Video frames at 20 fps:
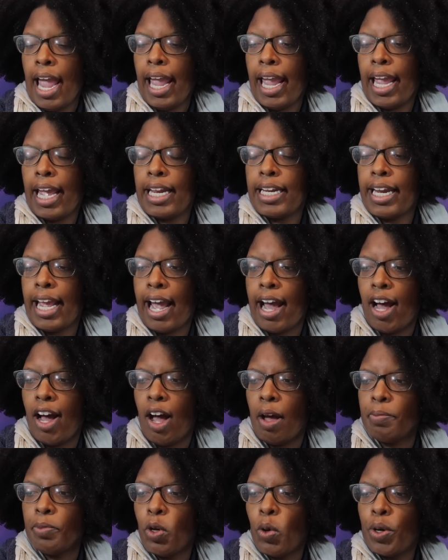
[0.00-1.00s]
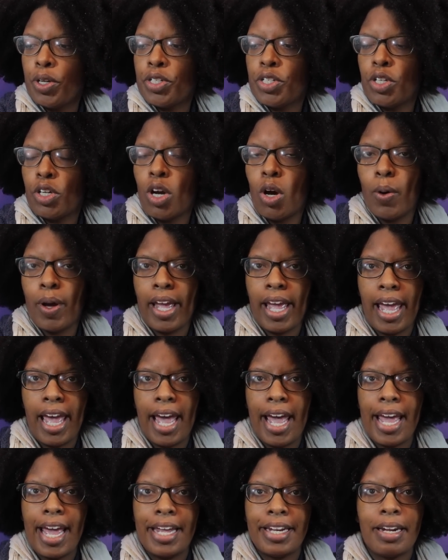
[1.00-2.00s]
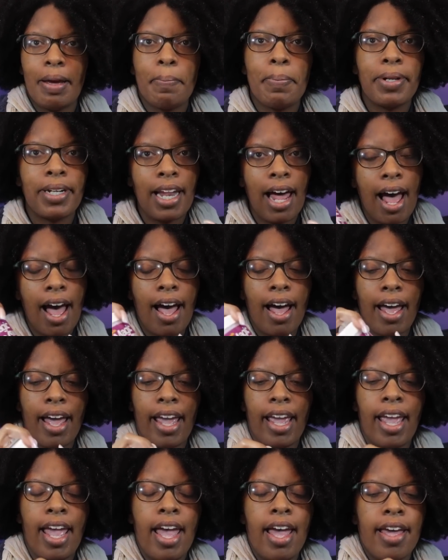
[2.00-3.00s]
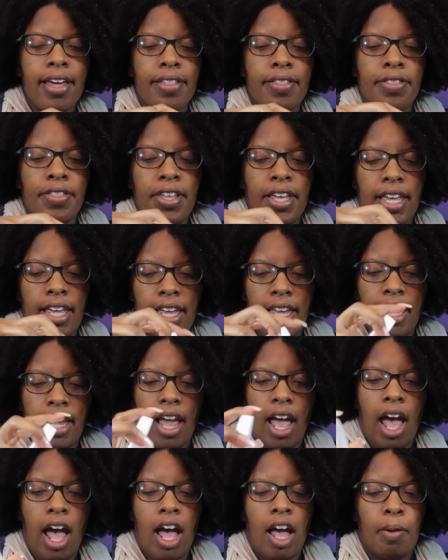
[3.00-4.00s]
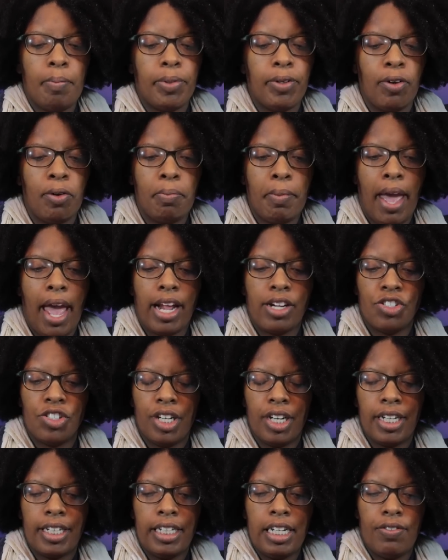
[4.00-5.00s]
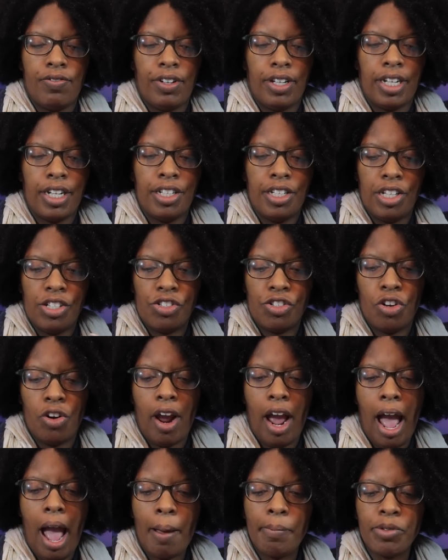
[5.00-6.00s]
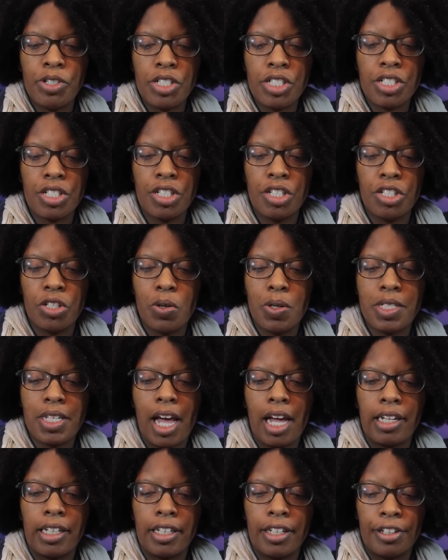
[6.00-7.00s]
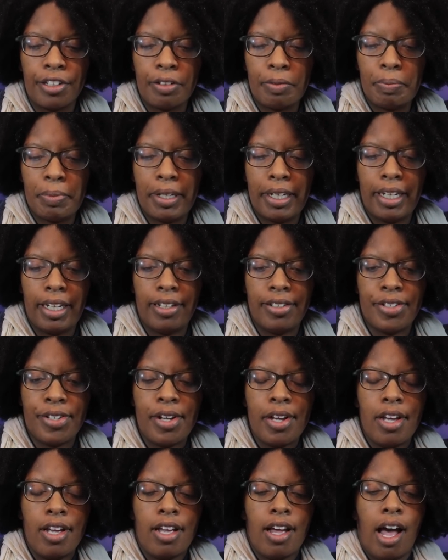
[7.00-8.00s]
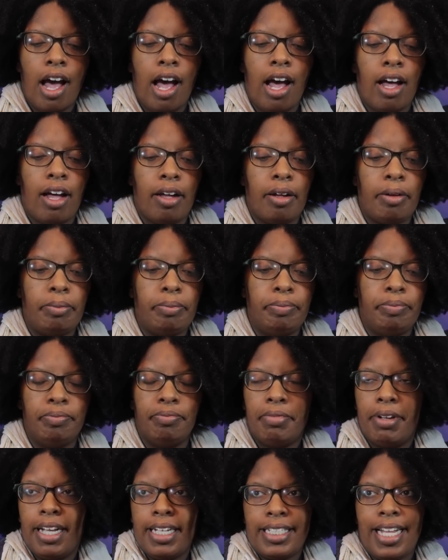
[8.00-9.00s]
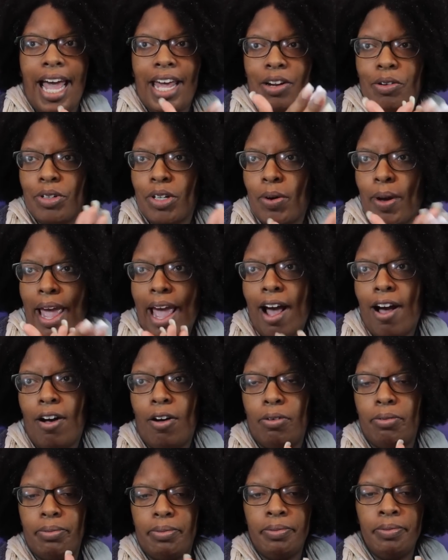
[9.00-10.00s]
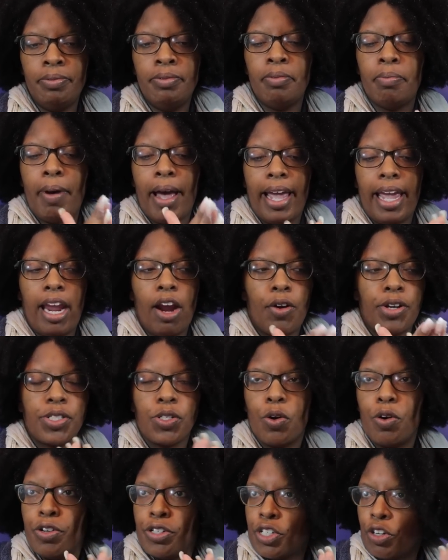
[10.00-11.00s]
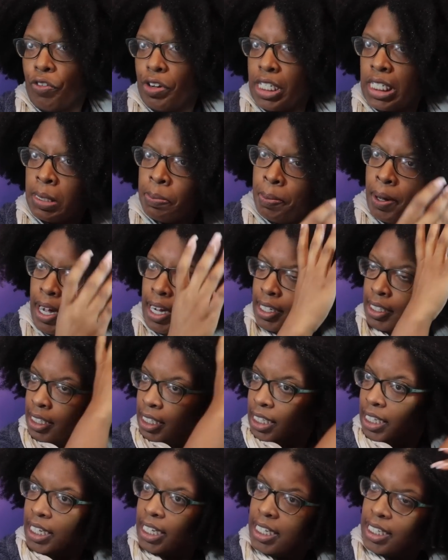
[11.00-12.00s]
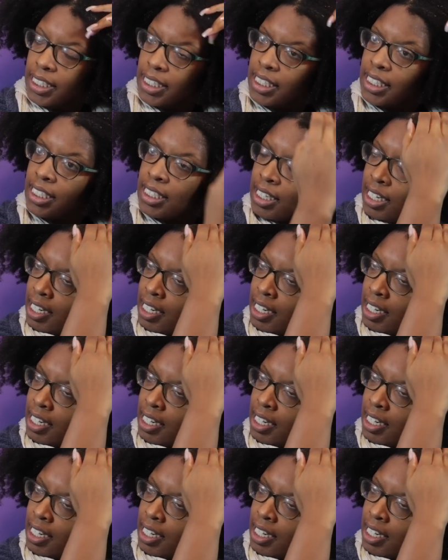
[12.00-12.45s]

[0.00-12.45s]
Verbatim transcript: and now I'm going to go ahead and apply the um, Blue Magic leave-in conditioner. I'm just gonna use a little bit um, because I don't know how my hair is going to respond to this.